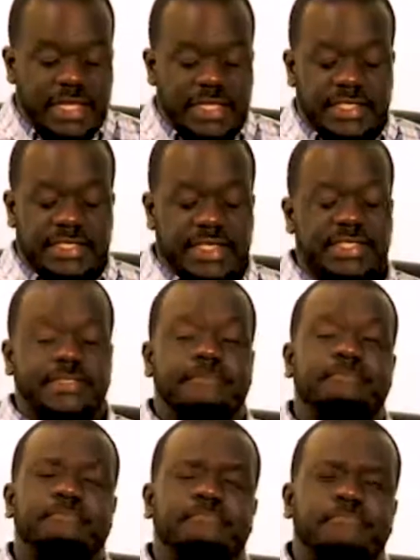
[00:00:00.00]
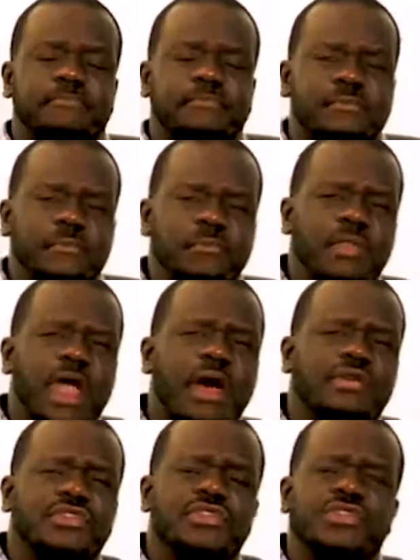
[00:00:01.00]
he says, I
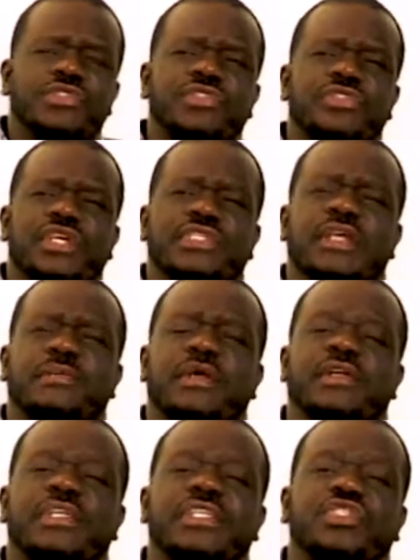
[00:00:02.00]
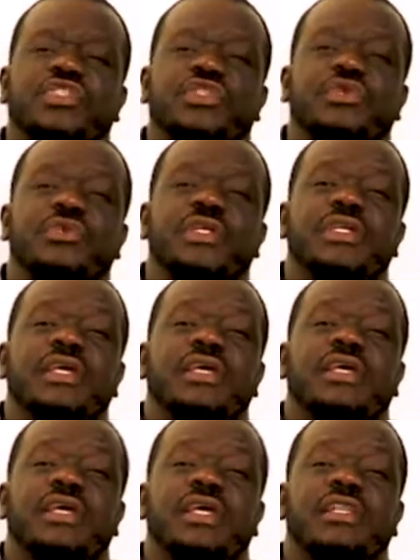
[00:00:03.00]
was talking to you yesterday about sowing
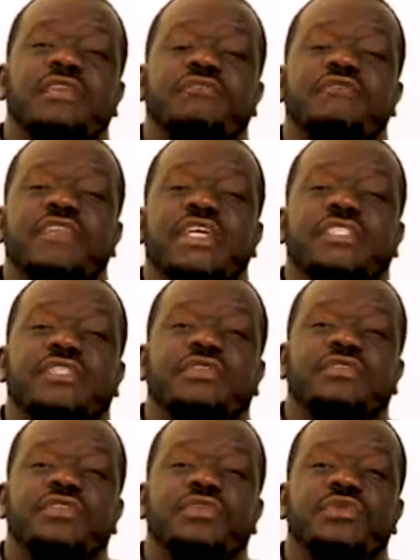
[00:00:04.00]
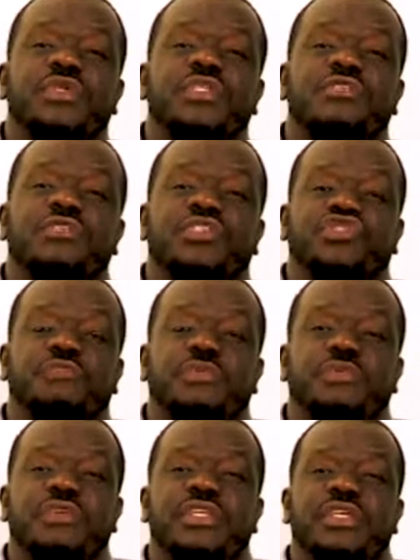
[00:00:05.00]
in the flesh or sowing to the
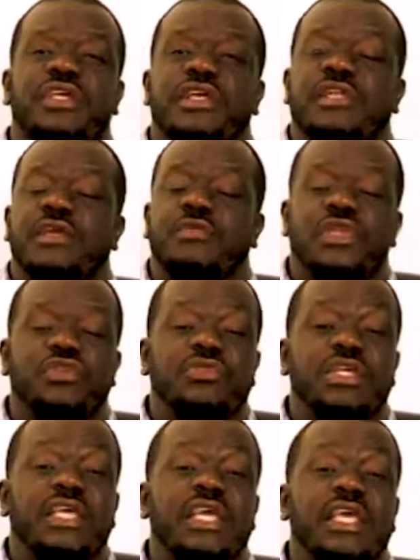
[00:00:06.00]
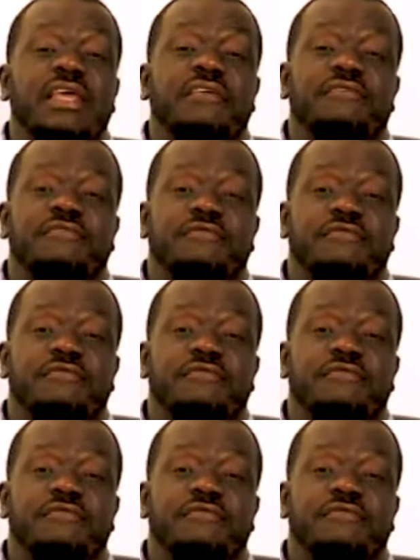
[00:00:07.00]
spirit. Now, when you give,